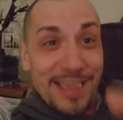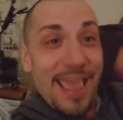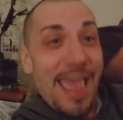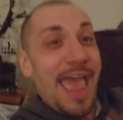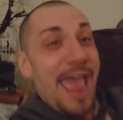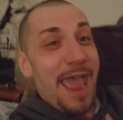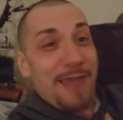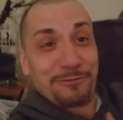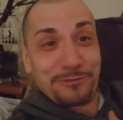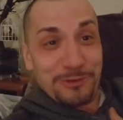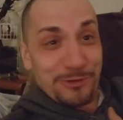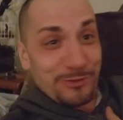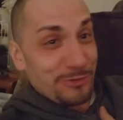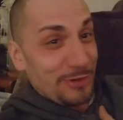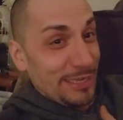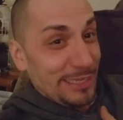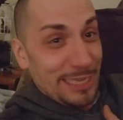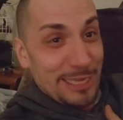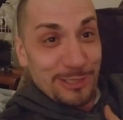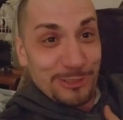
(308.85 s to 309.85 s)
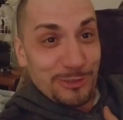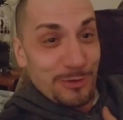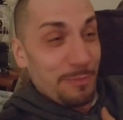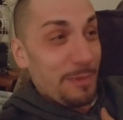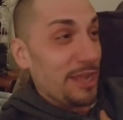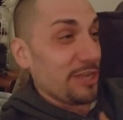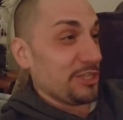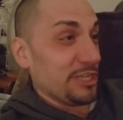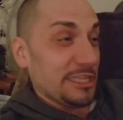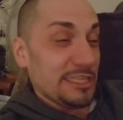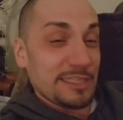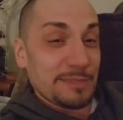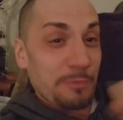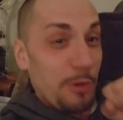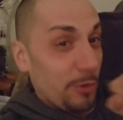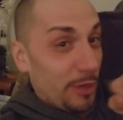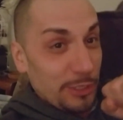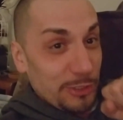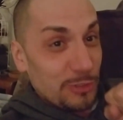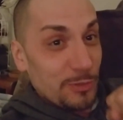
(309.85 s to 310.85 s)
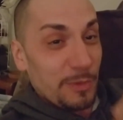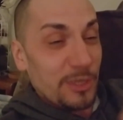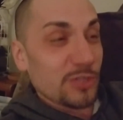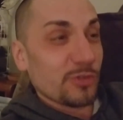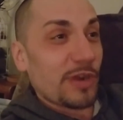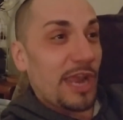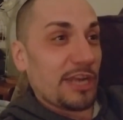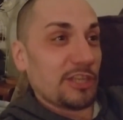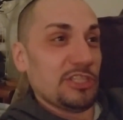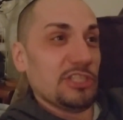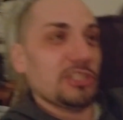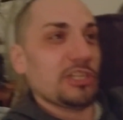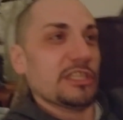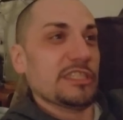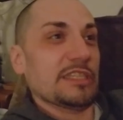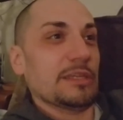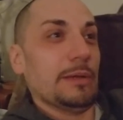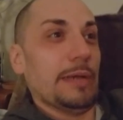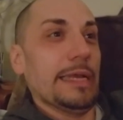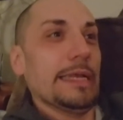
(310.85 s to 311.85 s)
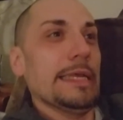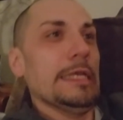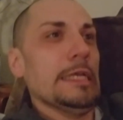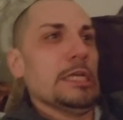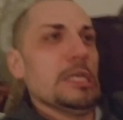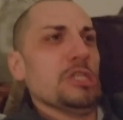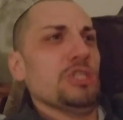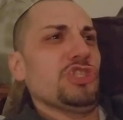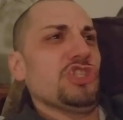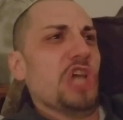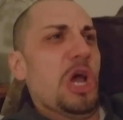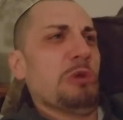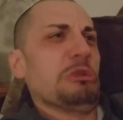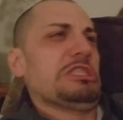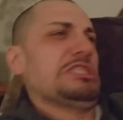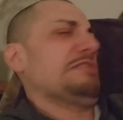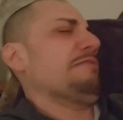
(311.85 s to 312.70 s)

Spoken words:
after drinking too much and smoking too much crack. She starts going, "Don't you